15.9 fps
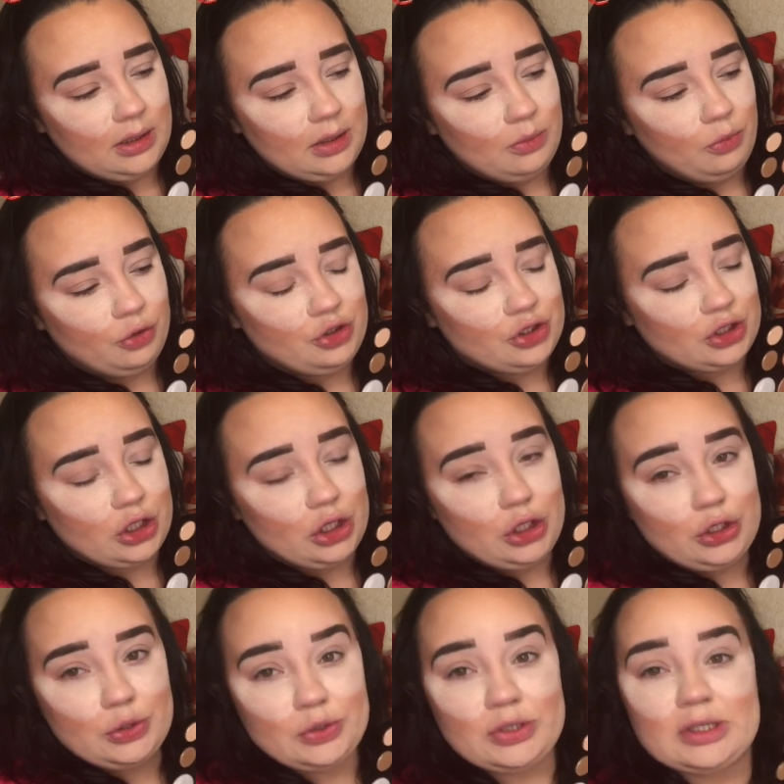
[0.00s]
We're just going to
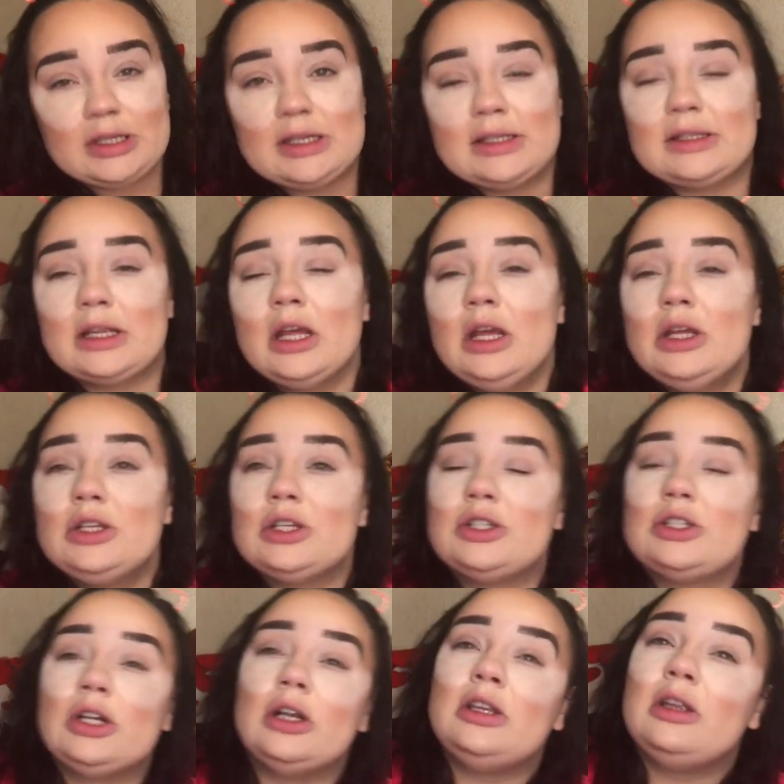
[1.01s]
use this to
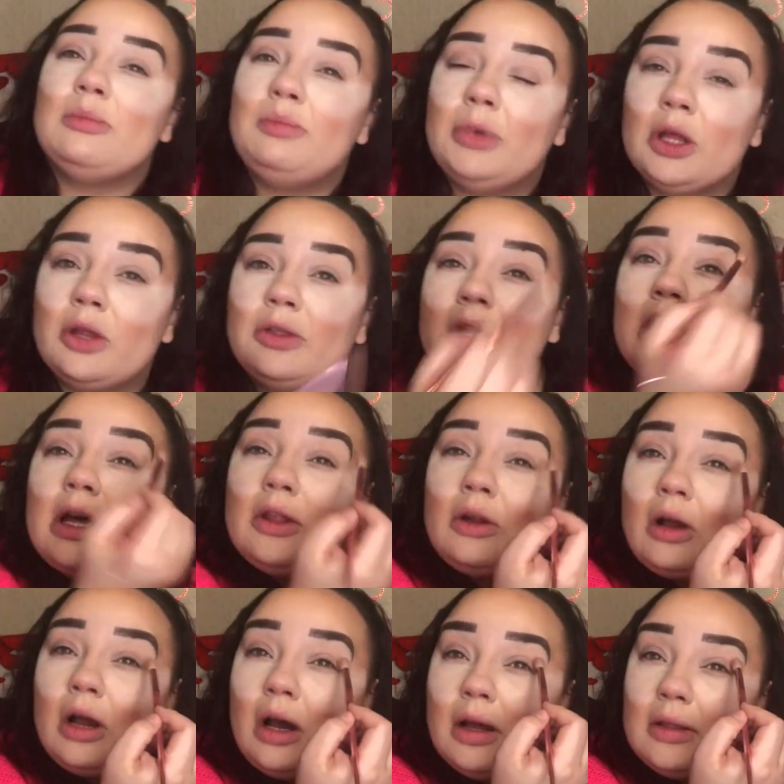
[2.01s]
start to build the
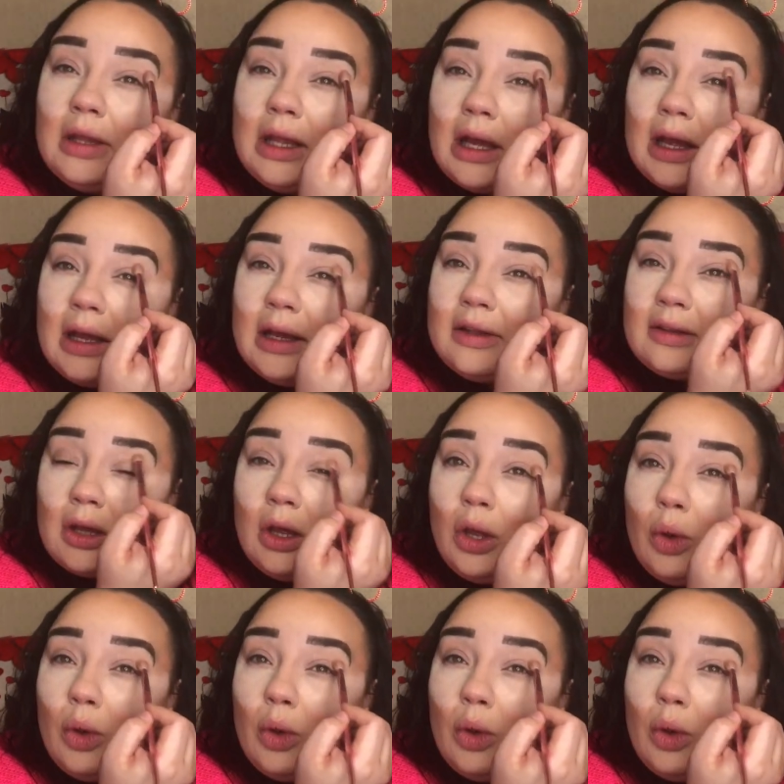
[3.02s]
color on the eyes.